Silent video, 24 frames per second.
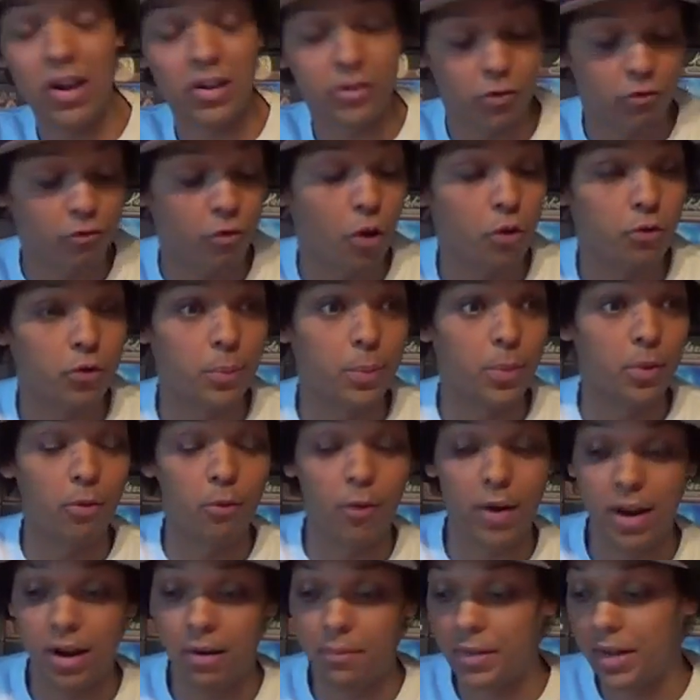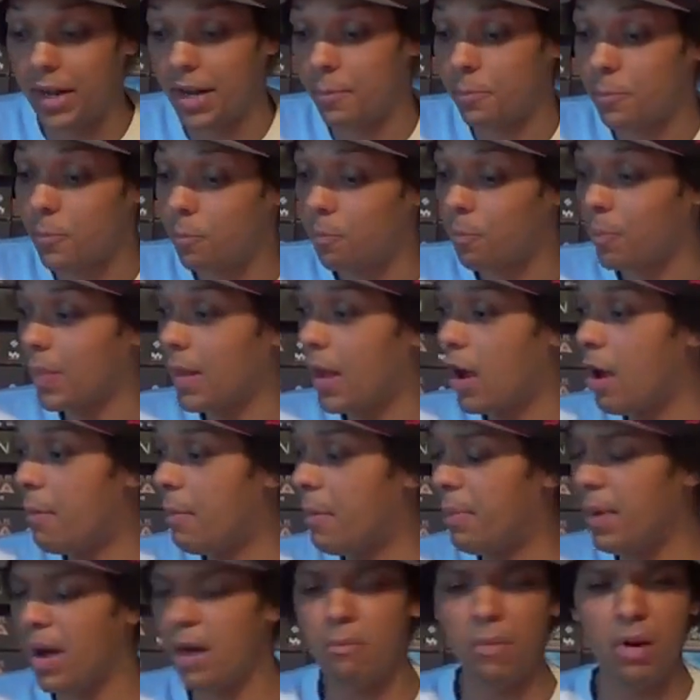a retro road trip on the way up there.
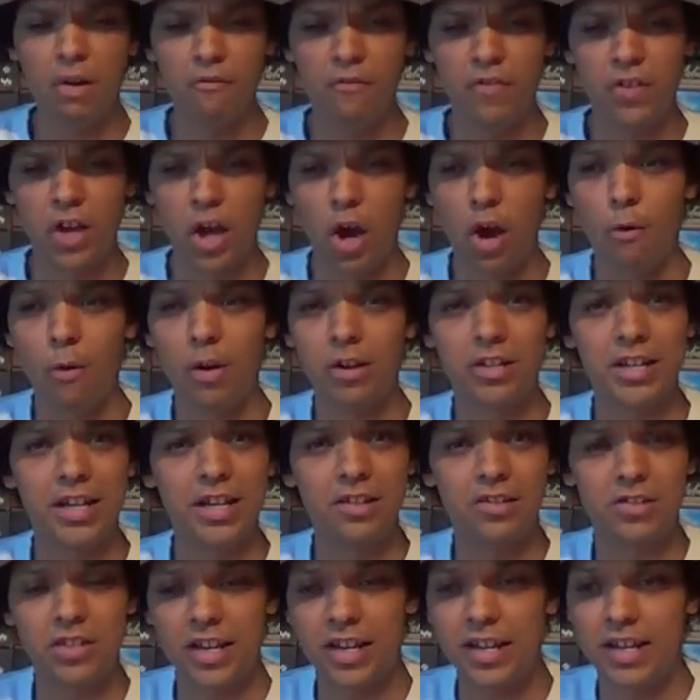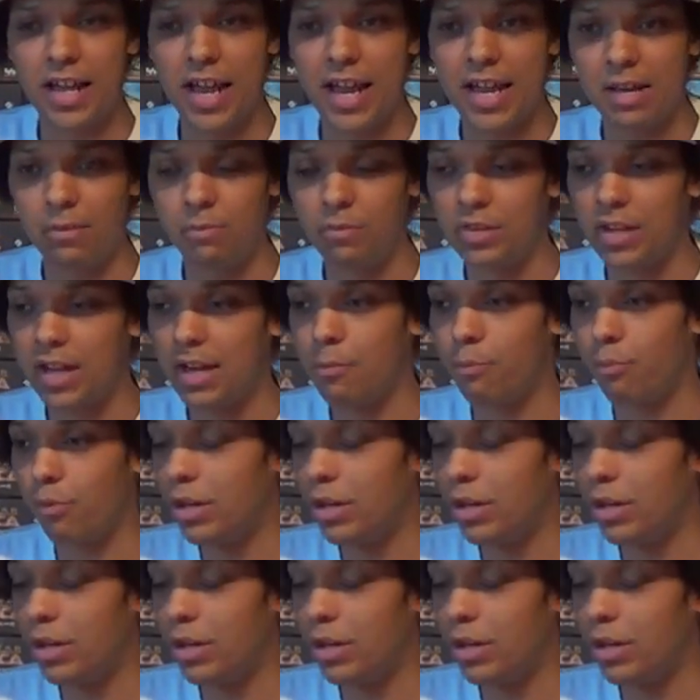Um, about a month ago, I went to Insane Games in